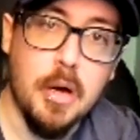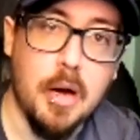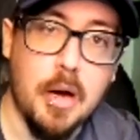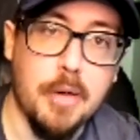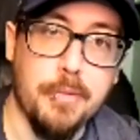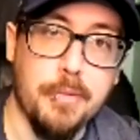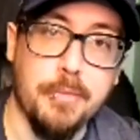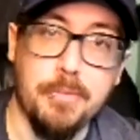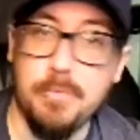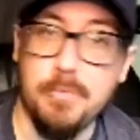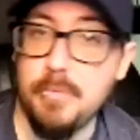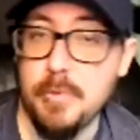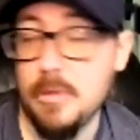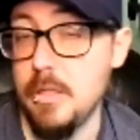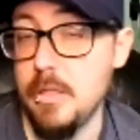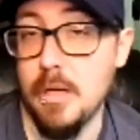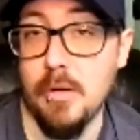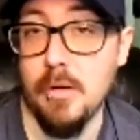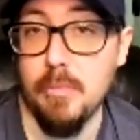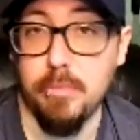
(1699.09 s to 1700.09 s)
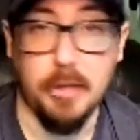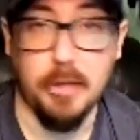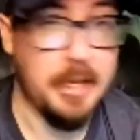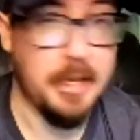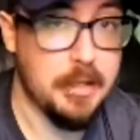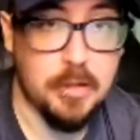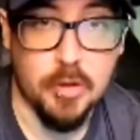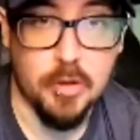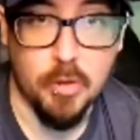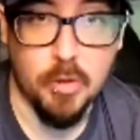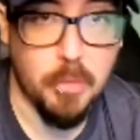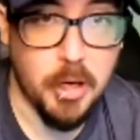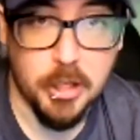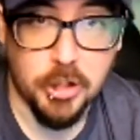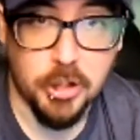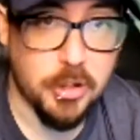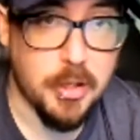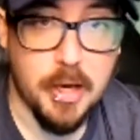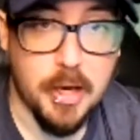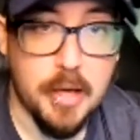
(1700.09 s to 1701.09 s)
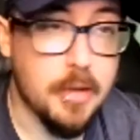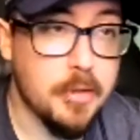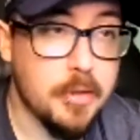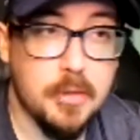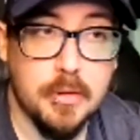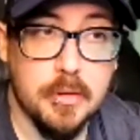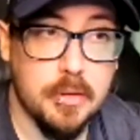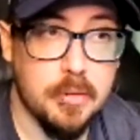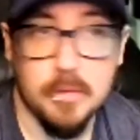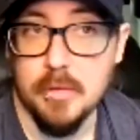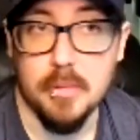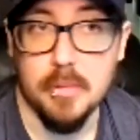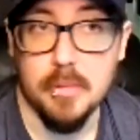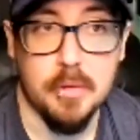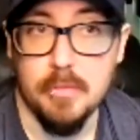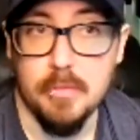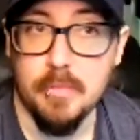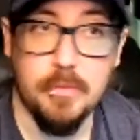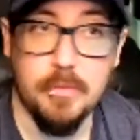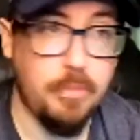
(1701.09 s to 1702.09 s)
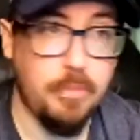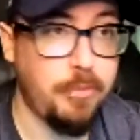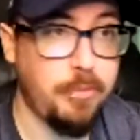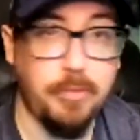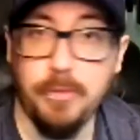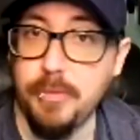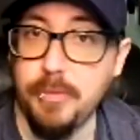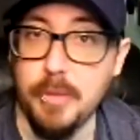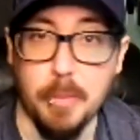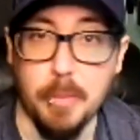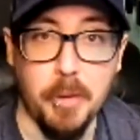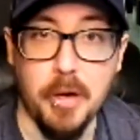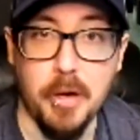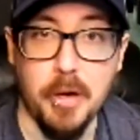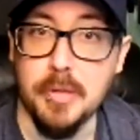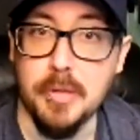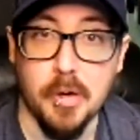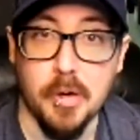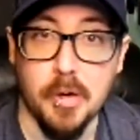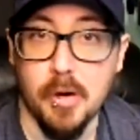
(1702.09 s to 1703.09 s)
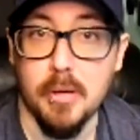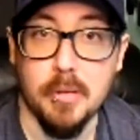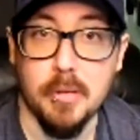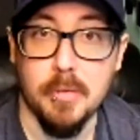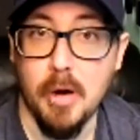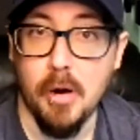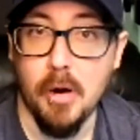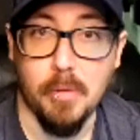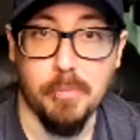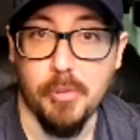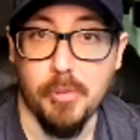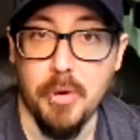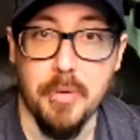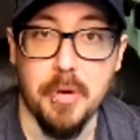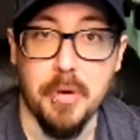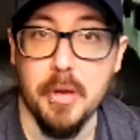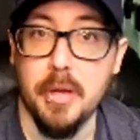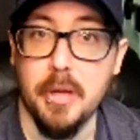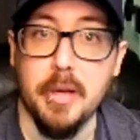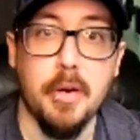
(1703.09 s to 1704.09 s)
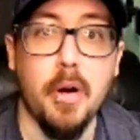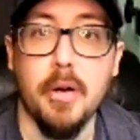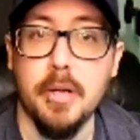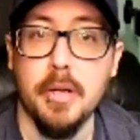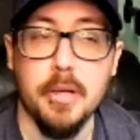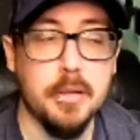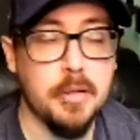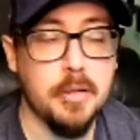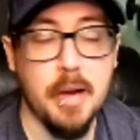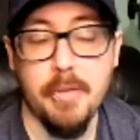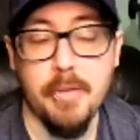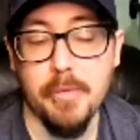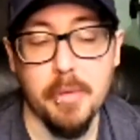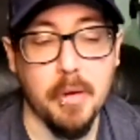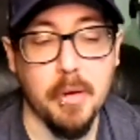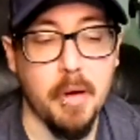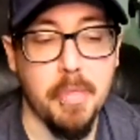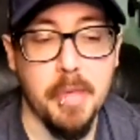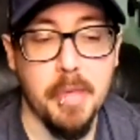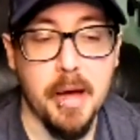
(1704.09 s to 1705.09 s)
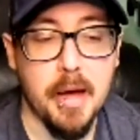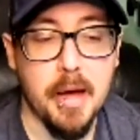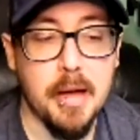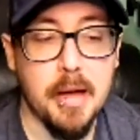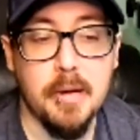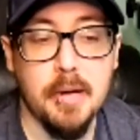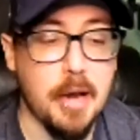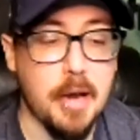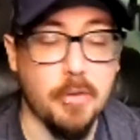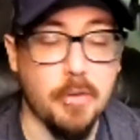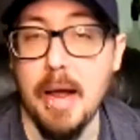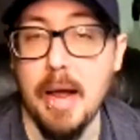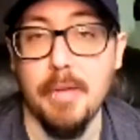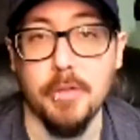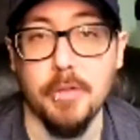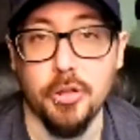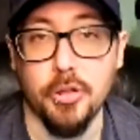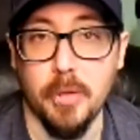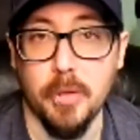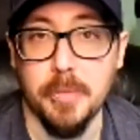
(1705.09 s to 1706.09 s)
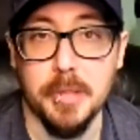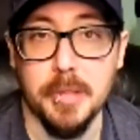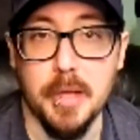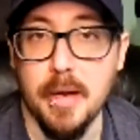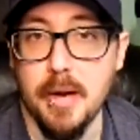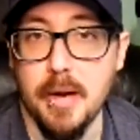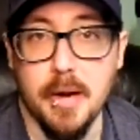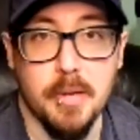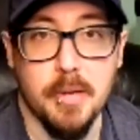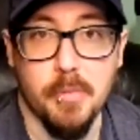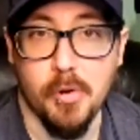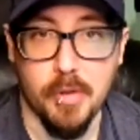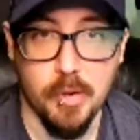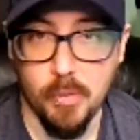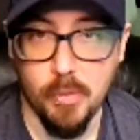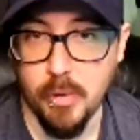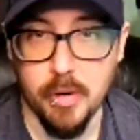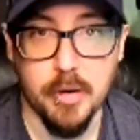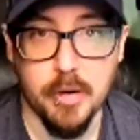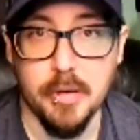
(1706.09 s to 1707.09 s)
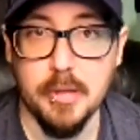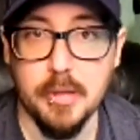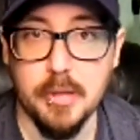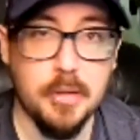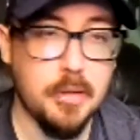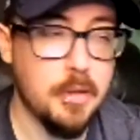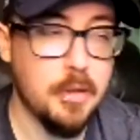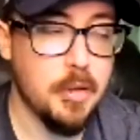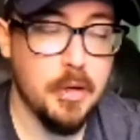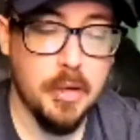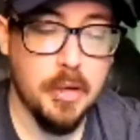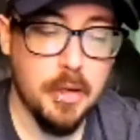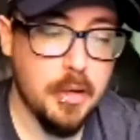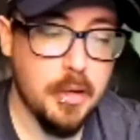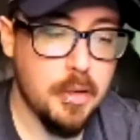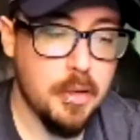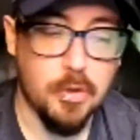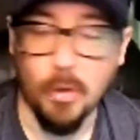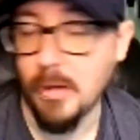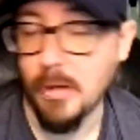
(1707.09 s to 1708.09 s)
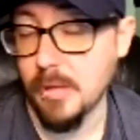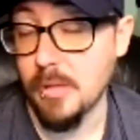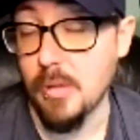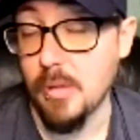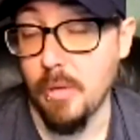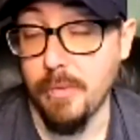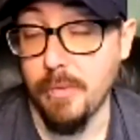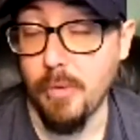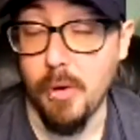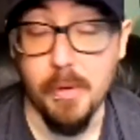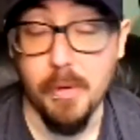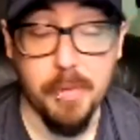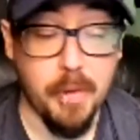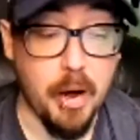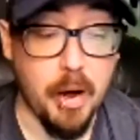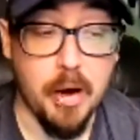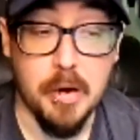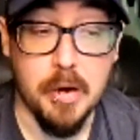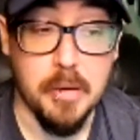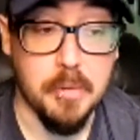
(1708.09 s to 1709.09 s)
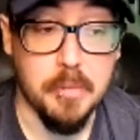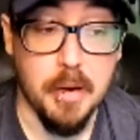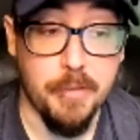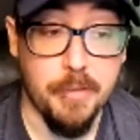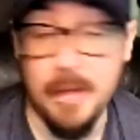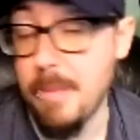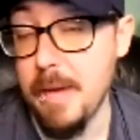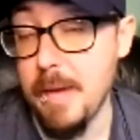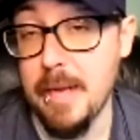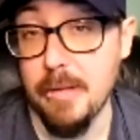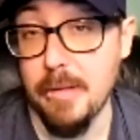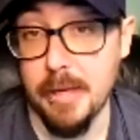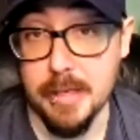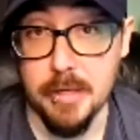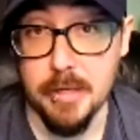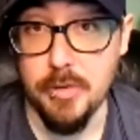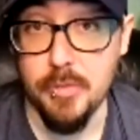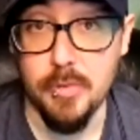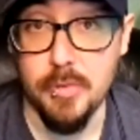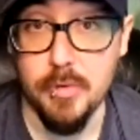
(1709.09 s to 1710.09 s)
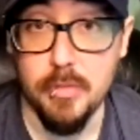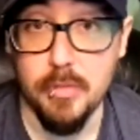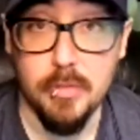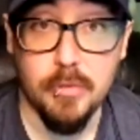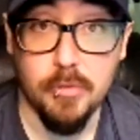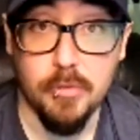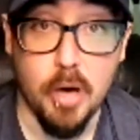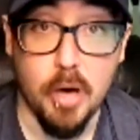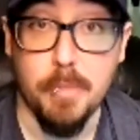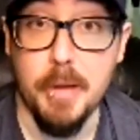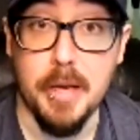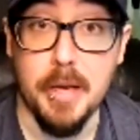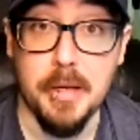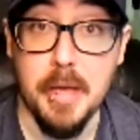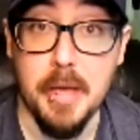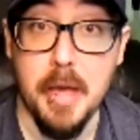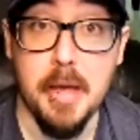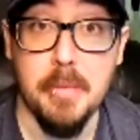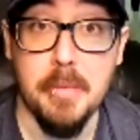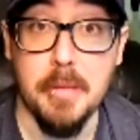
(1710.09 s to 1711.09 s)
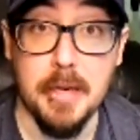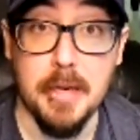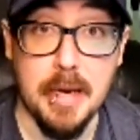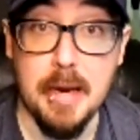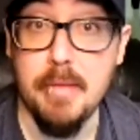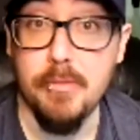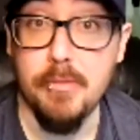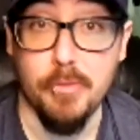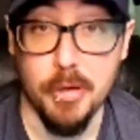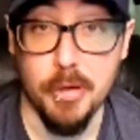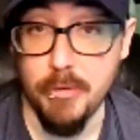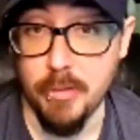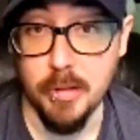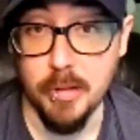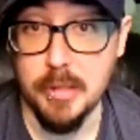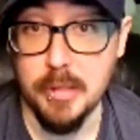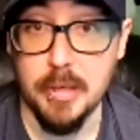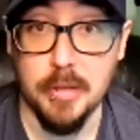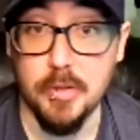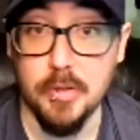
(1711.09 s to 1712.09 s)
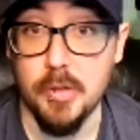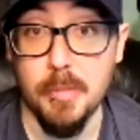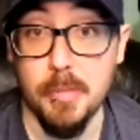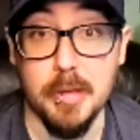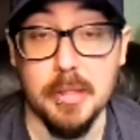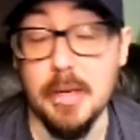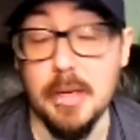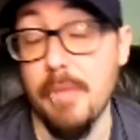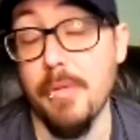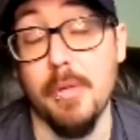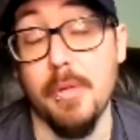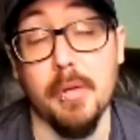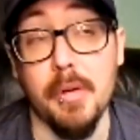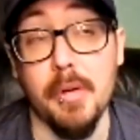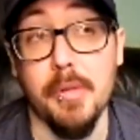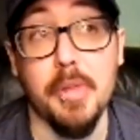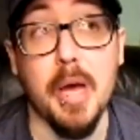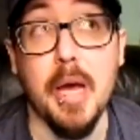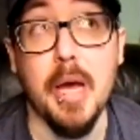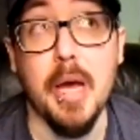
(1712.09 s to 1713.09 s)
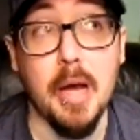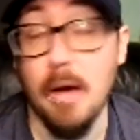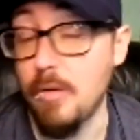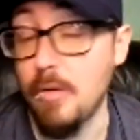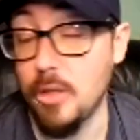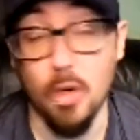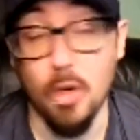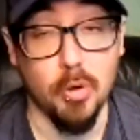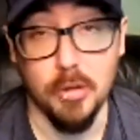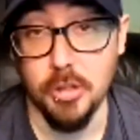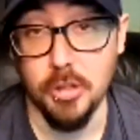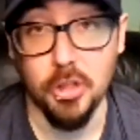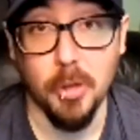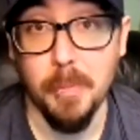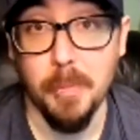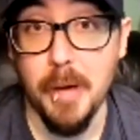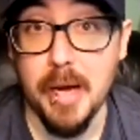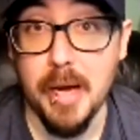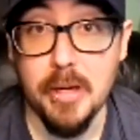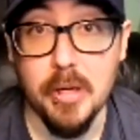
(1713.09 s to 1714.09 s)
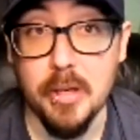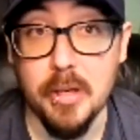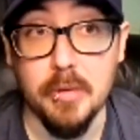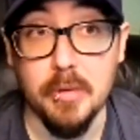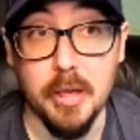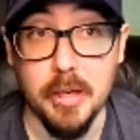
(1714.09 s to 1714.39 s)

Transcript: I've, played it so much that the buttons are broken on it and everything like that. I don't have a drum set anymore that works. So on and so forth. If they made it like a new Rock Band game and it re-released instruments and everything like that, I would totally jump back in.